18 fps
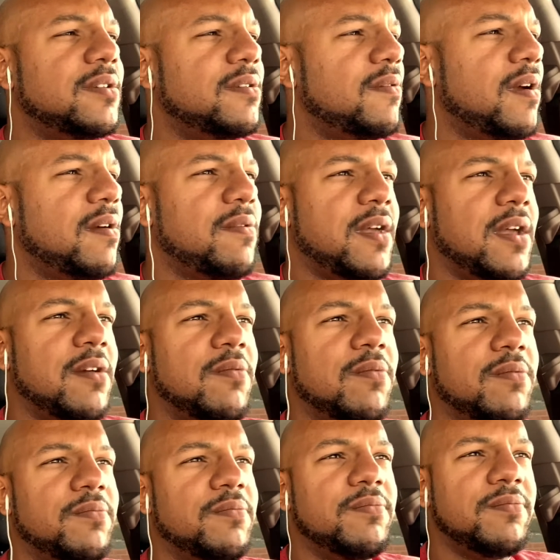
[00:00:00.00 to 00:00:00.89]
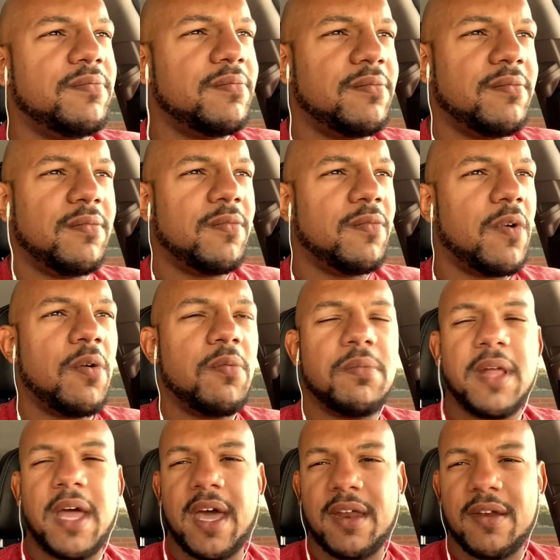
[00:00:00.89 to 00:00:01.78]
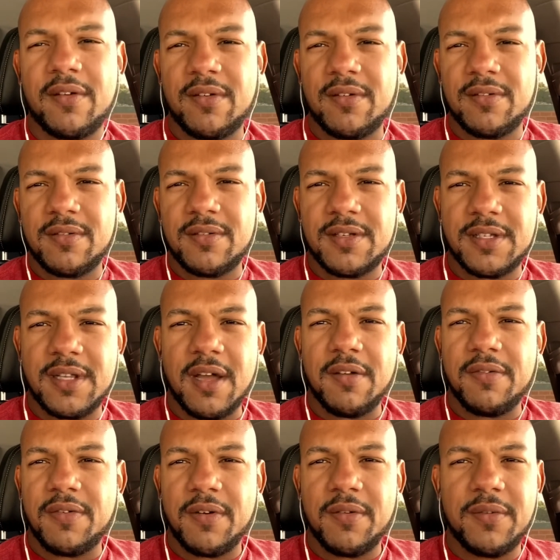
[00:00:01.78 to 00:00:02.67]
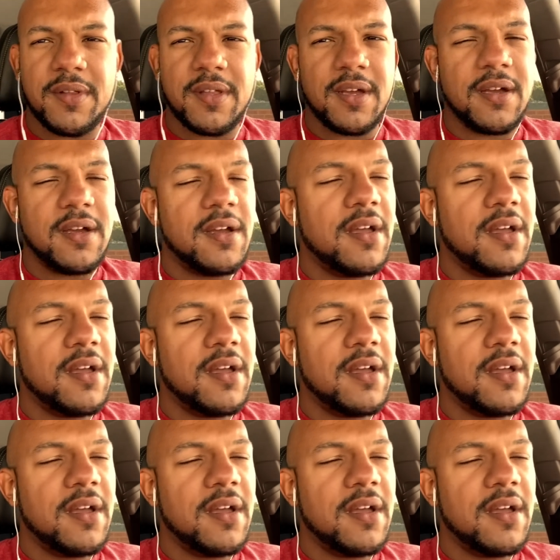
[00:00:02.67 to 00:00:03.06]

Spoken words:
have a rope ladder stuff over there.